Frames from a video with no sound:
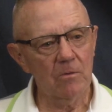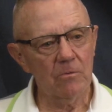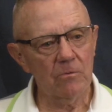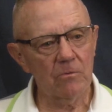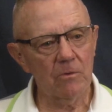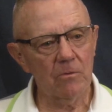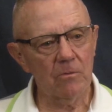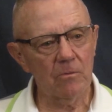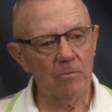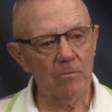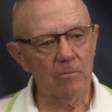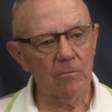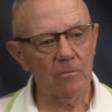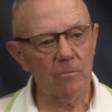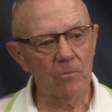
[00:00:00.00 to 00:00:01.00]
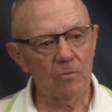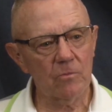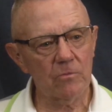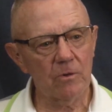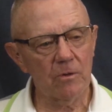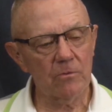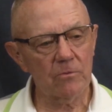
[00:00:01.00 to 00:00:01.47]
So, of
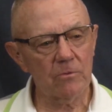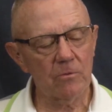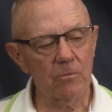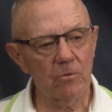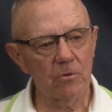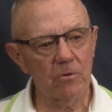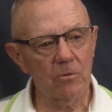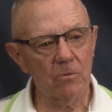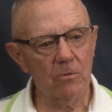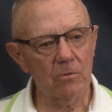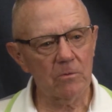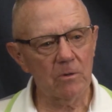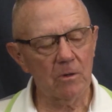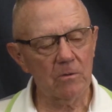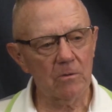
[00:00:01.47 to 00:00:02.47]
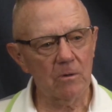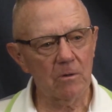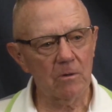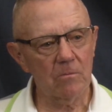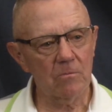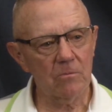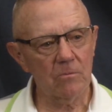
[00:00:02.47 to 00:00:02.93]
course, I was in the Marine Corps at that
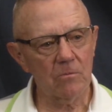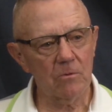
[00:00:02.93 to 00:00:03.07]
time.